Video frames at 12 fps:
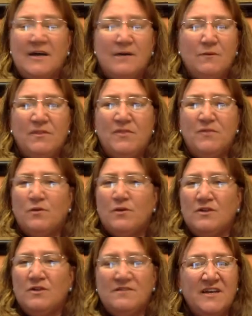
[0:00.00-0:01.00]
With the
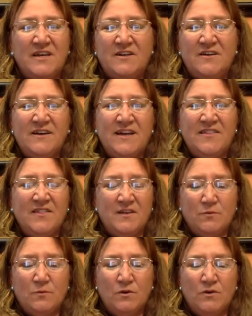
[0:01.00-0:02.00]
world of the internet,
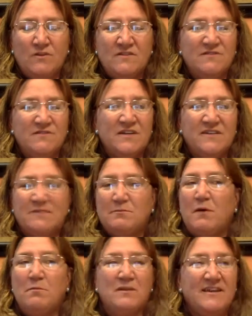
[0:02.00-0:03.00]
the world is a very
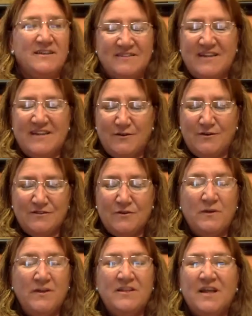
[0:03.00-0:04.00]
small place now. So
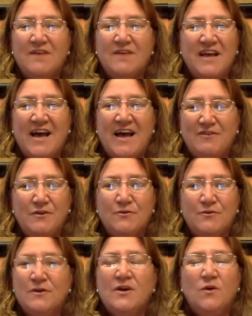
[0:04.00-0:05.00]
we'd love to have
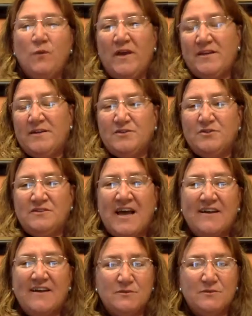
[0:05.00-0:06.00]
you. We can do
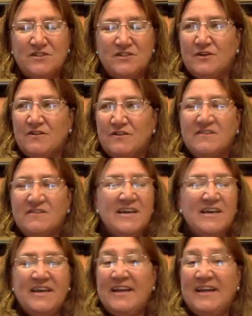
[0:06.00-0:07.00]
tax returns
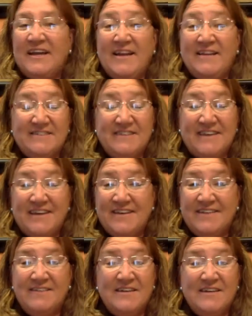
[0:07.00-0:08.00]
in any
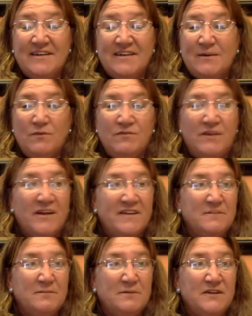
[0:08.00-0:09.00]
state. We're very
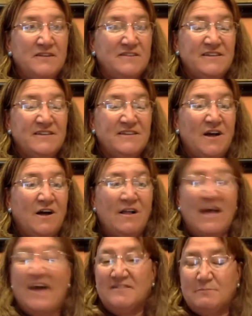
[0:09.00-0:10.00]
experienced in all
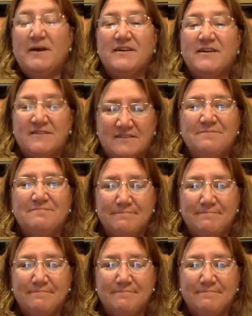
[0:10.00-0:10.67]
aspects.